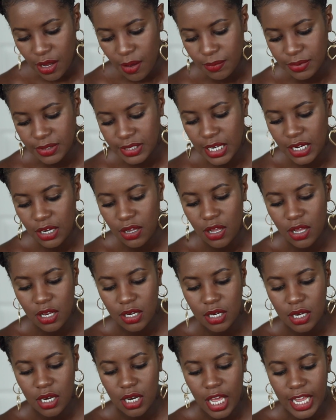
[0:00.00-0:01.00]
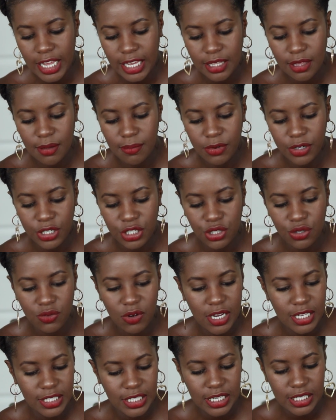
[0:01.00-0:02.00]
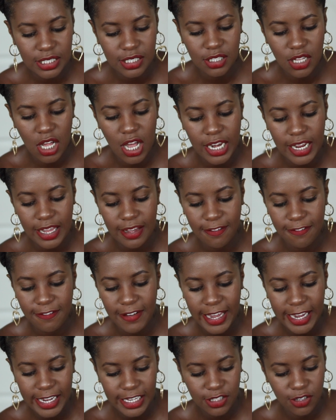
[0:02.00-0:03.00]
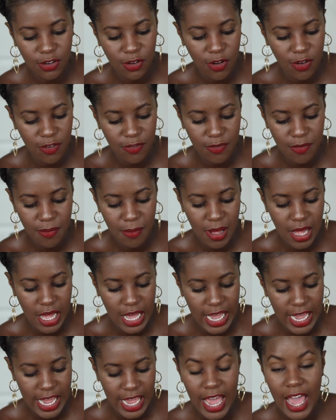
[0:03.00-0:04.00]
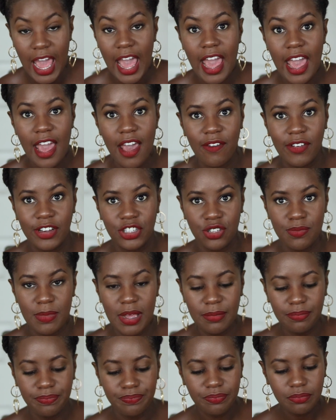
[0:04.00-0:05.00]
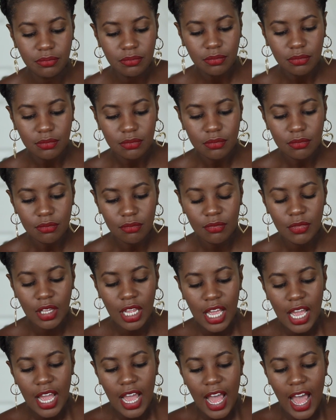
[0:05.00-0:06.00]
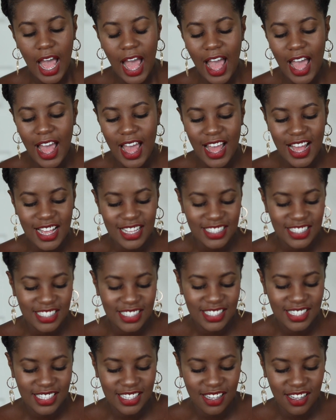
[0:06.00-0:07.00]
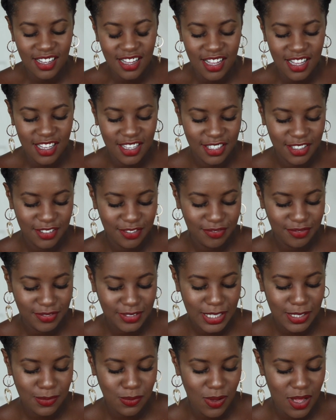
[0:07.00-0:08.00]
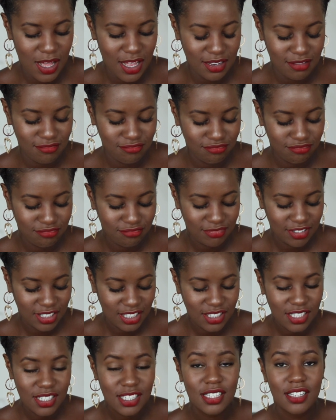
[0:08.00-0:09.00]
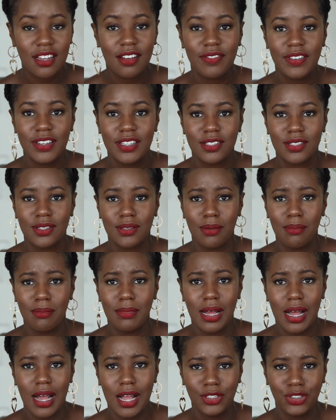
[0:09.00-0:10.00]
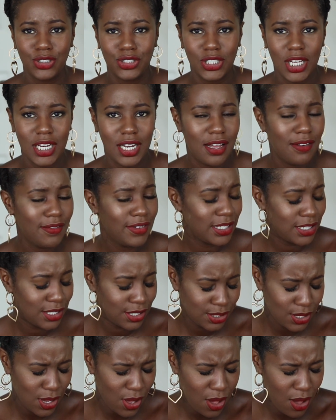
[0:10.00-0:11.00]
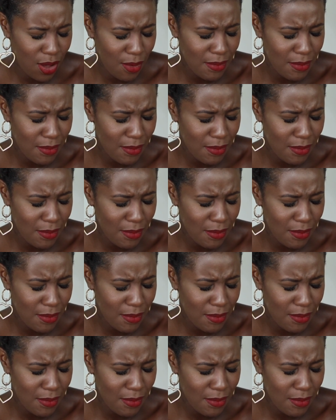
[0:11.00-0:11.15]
So I'm still on like the moisturizing styling phase of my hair regimen. And this one, I just love it so much. I love it so